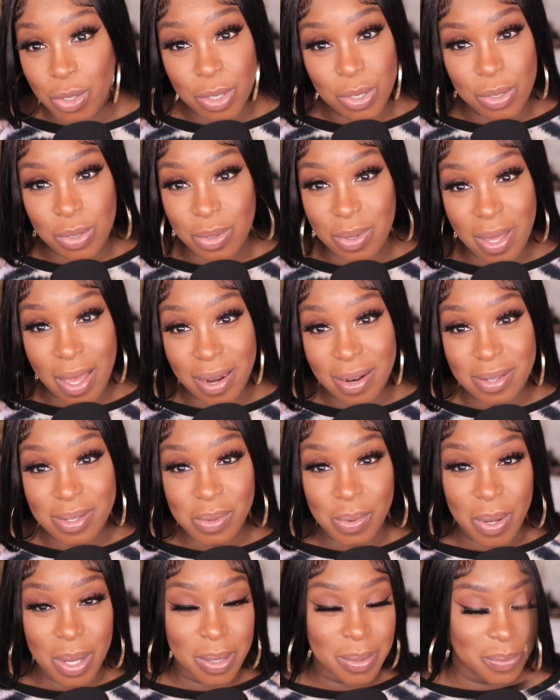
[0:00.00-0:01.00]
can do that as
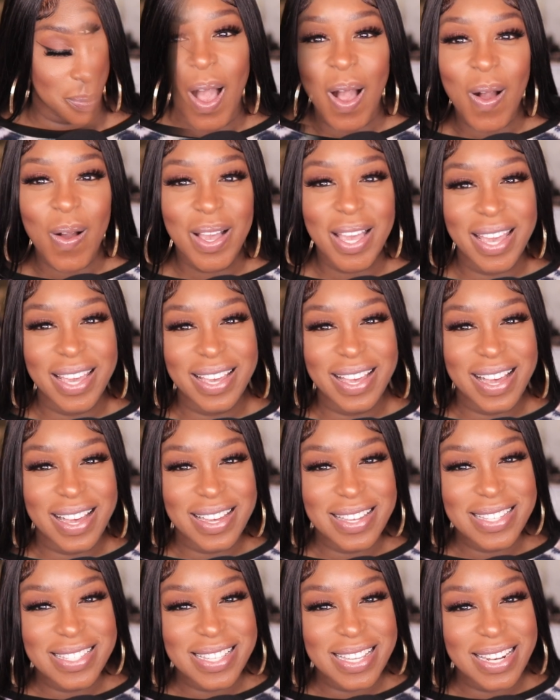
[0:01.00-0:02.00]
well. Okay,
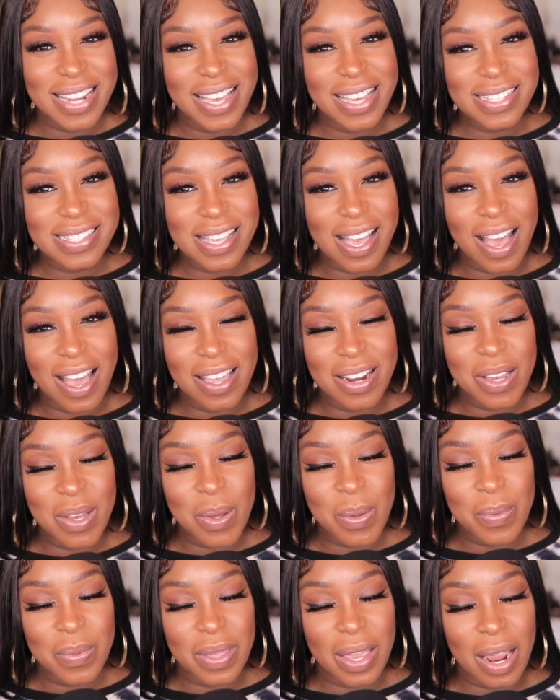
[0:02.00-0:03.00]
guys, the next
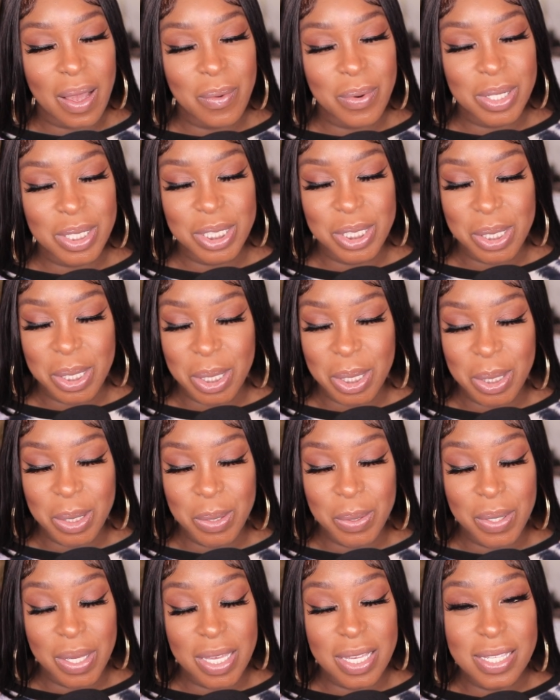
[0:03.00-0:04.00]
item that I want to show
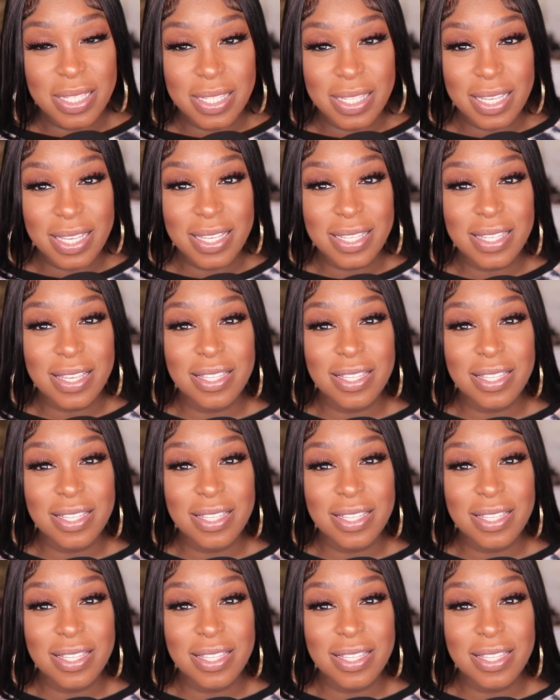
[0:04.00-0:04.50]
you is this